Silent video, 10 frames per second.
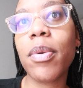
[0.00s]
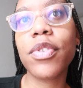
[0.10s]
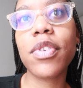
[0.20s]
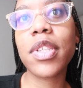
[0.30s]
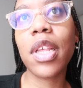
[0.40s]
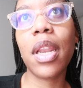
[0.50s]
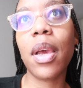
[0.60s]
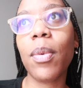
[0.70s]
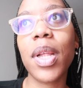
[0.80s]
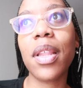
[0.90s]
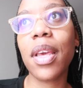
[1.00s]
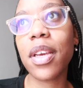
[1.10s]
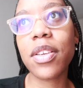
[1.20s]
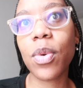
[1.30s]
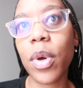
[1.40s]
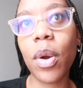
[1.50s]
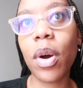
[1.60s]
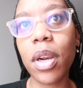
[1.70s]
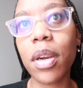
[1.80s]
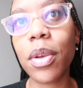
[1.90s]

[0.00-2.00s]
I was just there like, what the heck is going on?